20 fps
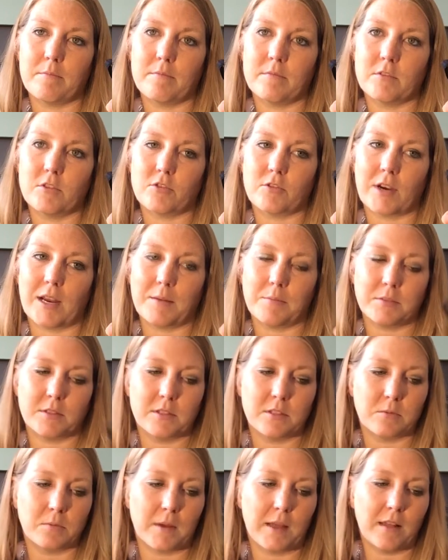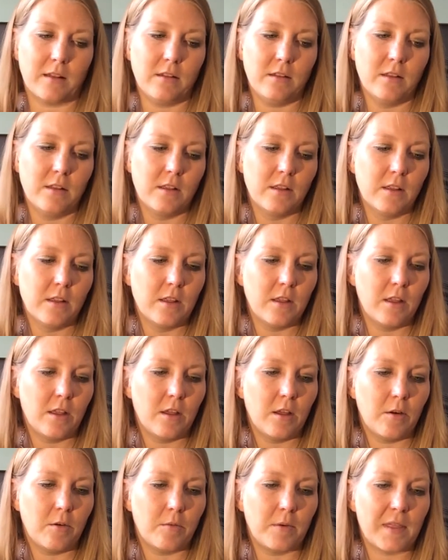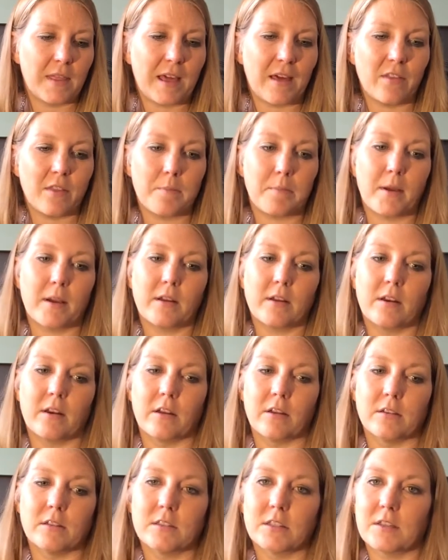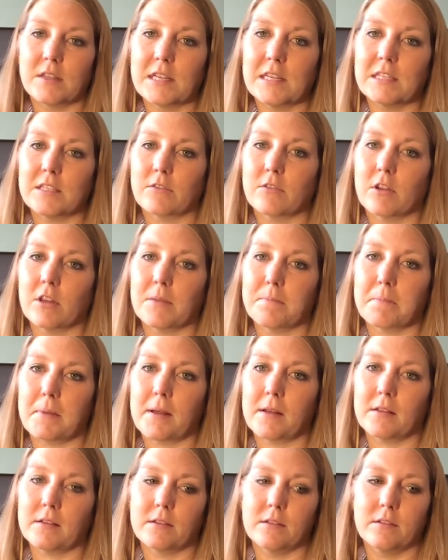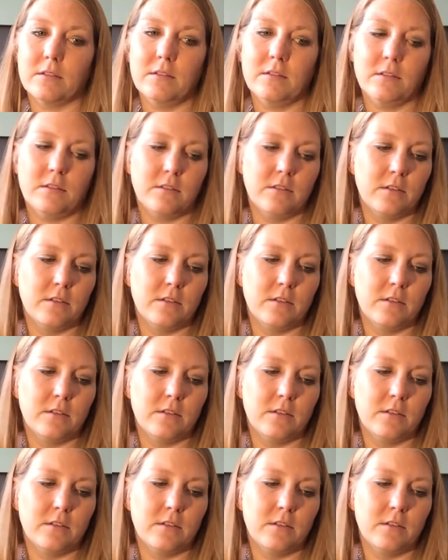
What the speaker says: straps as well without the buckle on. So these have got the buckle,